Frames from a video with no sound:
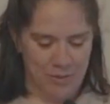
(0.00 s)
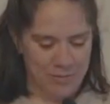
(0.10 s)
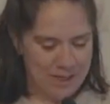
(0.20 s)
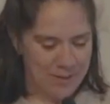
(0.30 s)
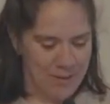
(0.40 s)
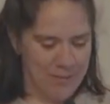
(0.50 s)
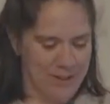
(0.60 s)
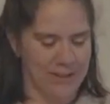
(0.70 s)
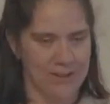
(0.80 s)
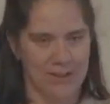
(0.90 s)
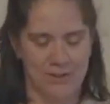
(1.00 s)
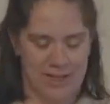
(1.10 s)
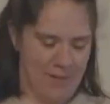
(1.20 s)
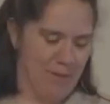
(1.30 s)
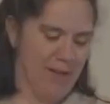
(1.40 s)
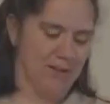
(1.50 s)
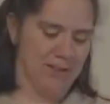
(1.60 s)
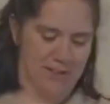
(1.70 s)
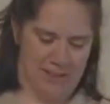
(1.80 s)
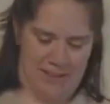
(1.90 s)
me and my peers through
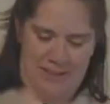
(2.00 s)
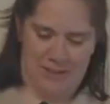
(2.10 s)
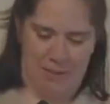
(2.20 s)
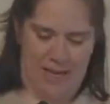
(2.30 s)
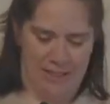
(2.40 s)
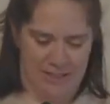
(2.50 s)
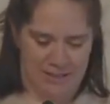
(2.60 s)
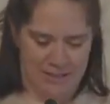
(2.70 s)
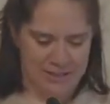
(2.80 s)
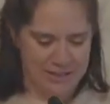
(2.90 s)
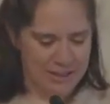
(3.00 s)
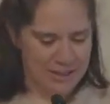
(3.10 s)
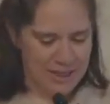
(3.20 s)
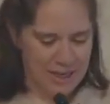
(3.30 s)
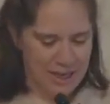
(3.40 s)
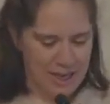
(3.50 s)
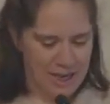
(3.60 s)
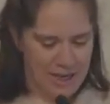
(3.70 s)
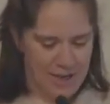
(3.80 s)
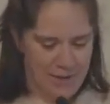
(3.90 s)
campouts, cookies, badges.
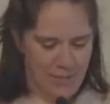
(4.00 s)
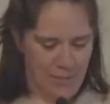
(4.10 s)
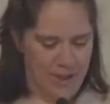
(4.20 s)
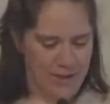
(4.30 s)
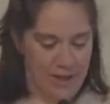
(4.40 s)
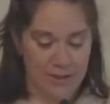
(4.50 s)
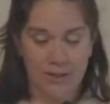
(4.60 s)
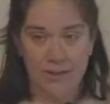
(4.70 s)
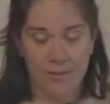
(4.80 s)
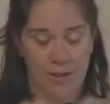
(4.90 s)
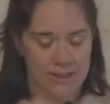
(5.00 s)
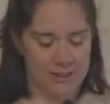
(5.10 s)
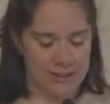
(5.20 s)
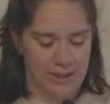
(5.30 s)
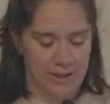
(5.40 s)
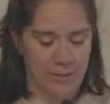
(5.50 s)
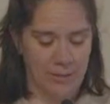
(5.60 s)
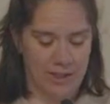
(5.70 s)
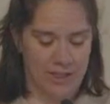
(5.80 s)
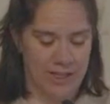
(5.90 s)
We carried out service projects in our
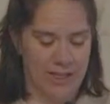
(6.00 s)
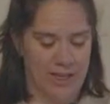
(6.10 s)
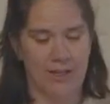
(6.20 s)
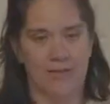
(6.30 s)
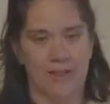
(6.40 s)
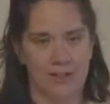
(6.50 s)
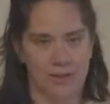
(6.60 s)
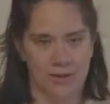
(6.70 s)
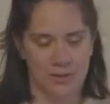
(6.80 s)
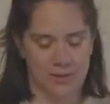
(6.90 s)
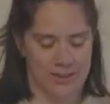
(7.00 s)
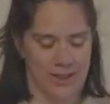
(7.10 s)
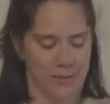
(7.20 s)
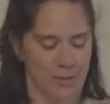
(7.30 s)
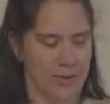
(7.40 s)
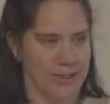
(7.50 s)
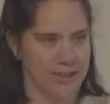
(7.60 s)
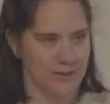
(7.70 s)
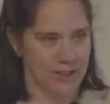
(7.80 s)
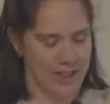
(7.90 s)
community and adventured through the
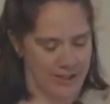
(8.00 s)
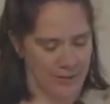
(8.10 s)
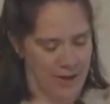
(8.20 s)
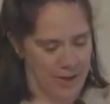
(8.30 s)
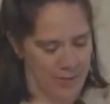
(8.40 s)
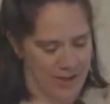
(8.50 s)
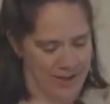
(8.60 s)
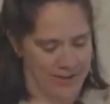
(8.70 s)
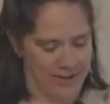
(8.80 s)
tumbleweeds of Cheyenne, Wyoming.